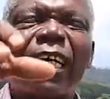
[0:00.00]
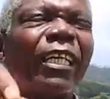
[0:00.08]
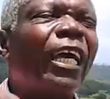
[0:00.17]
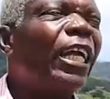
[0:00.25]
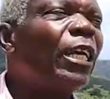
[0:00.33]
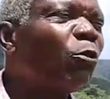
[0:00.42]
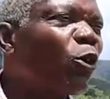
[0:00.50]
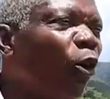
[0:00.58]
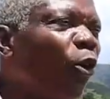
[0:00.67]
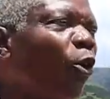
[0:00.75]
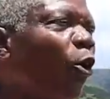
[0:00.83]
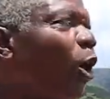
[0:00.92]
said e nim
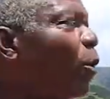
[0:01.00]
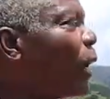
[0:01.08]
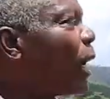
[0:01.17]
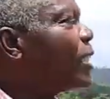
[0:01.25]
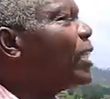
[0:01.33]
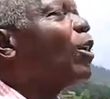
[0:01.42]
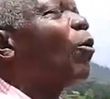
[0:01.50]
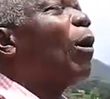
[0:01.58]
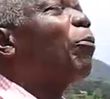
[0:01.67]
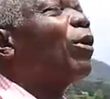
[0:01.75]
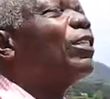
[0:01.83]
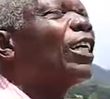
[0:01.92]
no we ka say na
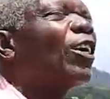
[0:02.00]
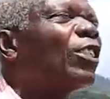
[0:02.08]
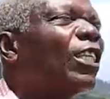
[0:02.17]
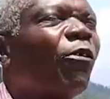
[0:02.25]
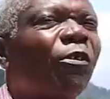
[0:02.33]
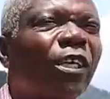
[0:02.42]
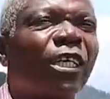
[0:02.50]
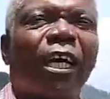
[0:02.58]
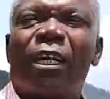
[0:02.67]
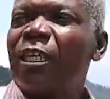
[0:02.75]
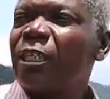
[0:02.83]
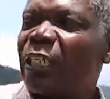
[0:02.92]
1.07
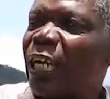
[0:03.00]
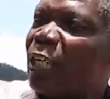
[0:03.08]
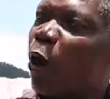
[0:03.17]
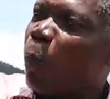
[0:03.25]
dia said e